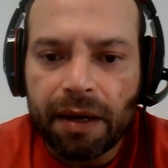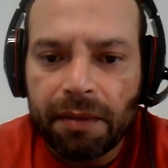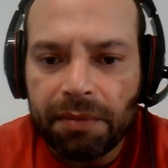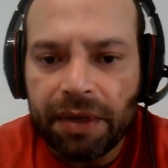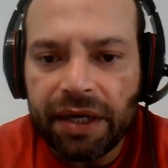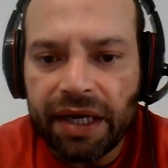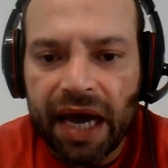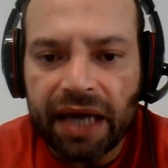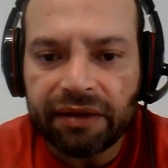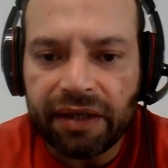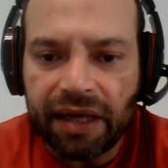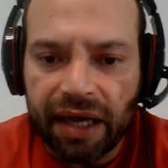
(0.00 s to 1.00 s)
Mini
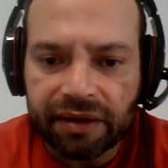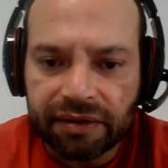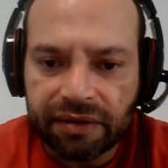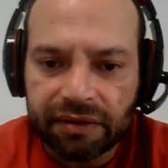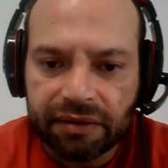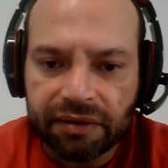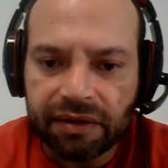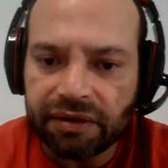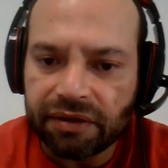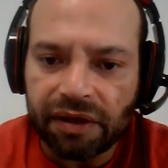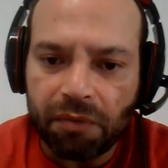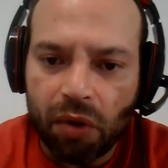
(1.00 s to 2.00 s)
ITX, this
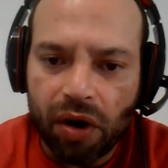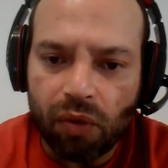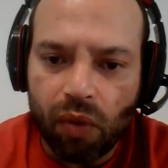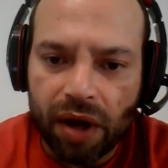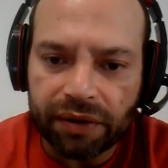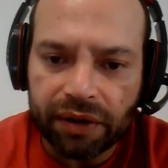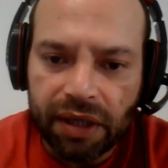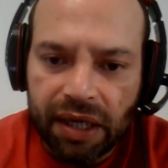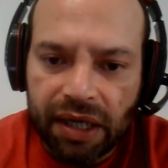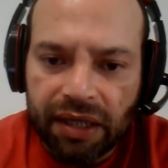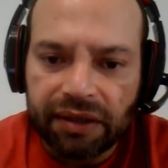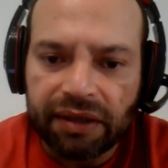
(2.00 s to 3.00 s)
is the smaller one.
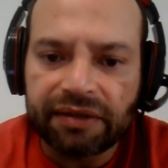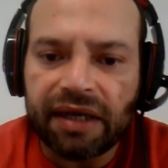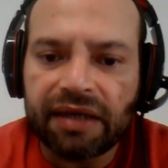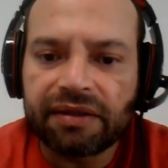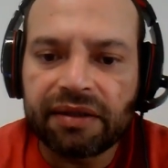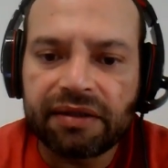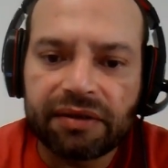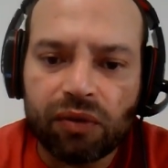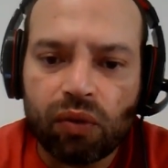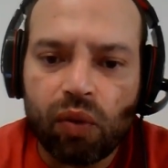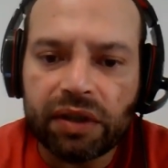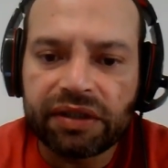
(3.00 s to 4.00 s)
The size is
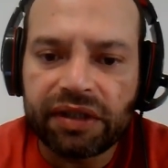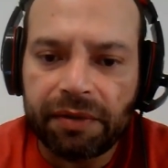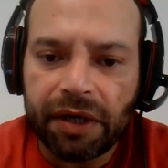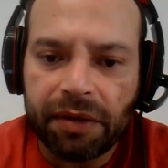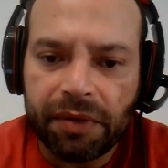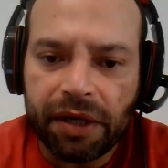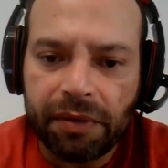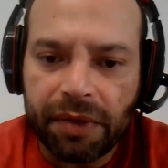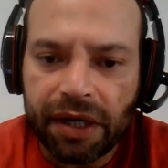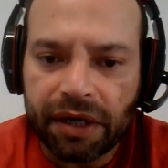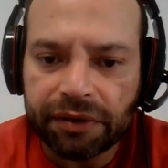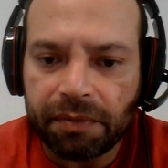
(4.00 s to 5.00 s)
170
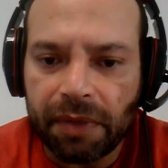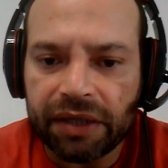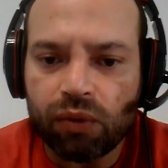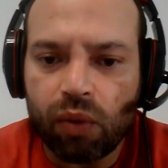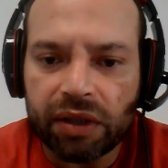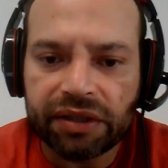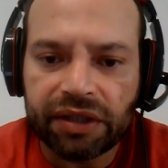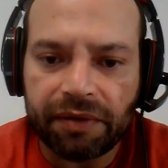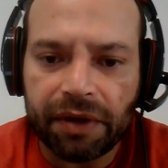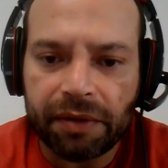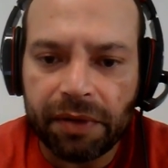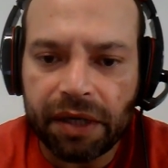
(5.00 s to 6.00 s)
millimeters by
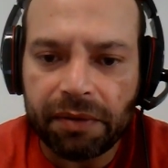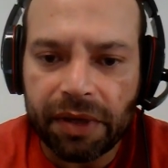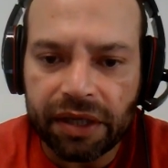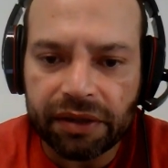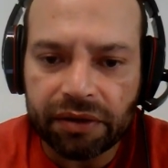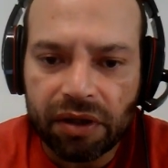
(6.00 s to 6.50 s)
170 millimeters,